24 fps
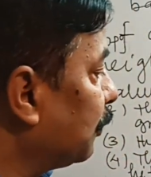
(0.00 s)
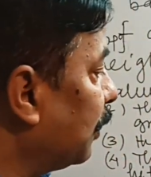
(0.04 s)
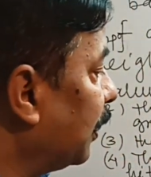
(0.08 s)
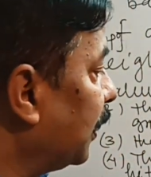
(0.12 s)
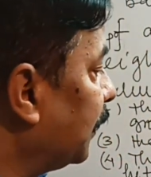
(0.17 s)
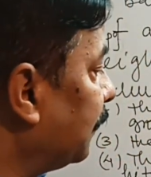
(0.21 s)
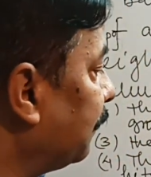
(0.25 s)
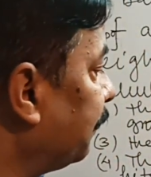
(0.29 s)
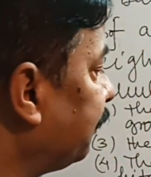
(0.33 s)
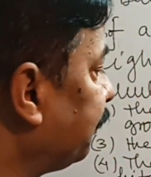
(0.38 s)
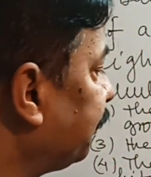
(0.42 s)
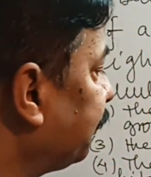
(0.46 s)

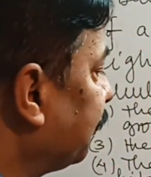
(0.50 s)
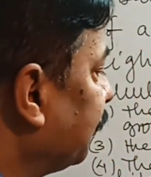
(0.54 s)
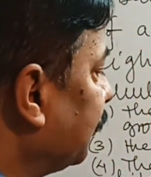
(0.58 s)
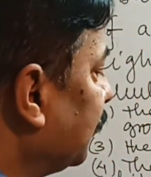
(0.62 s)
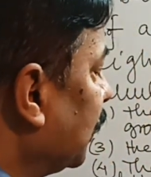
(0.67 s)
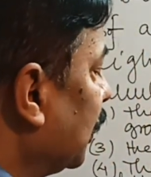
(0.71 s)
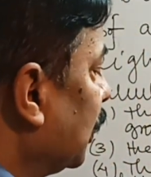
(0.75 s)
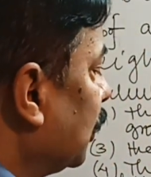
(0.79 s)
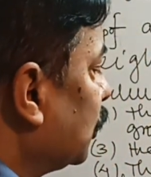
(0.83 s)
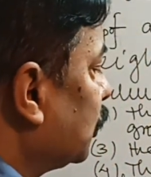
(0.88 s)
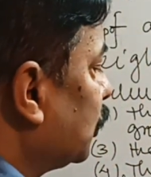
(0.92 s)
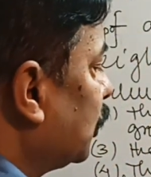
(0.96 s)
one.
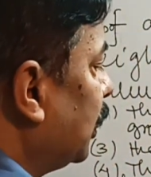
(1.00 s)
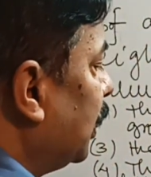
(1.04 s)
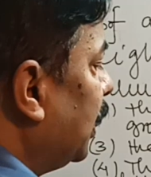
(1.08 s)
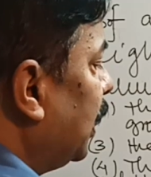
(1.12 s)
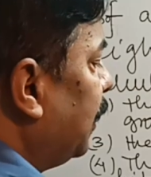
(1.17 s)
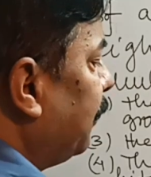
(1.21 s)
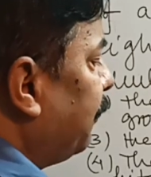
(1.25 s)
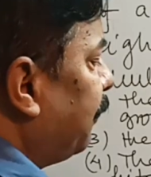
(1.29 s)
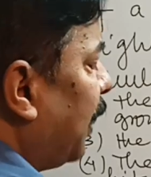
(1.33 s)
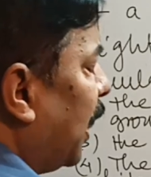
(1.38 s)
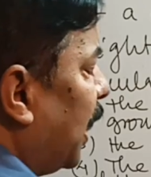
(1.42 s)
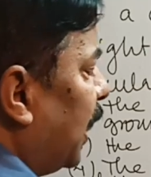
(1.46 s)
So
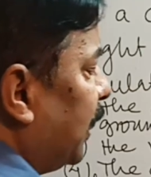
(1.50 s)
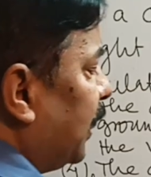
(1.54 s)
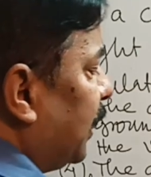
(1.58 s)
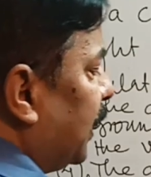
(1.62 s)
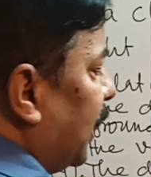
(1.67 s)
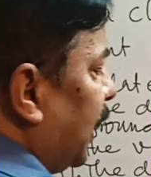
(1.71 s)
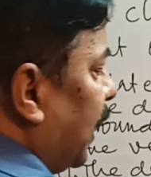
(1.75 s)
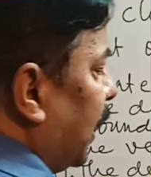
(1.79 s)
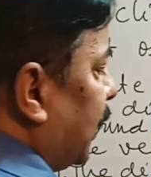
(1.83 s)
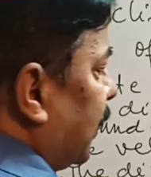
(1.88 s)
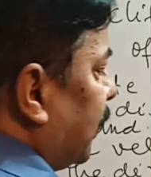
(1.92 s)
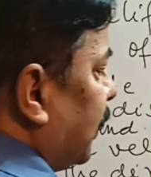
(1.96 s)
if I
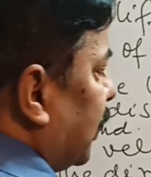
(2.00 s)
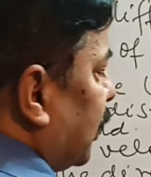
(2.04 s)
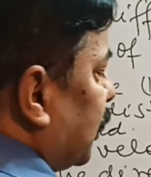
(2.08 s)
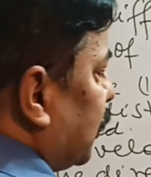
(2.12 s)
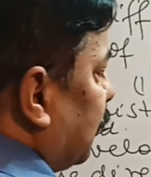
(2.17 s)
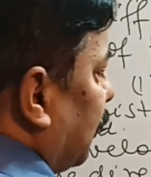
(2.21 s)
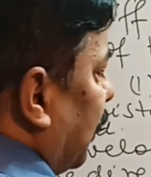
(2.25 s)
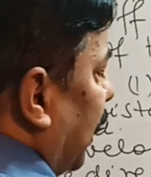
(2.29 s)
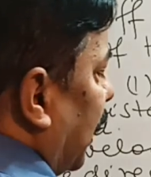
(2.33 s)
take this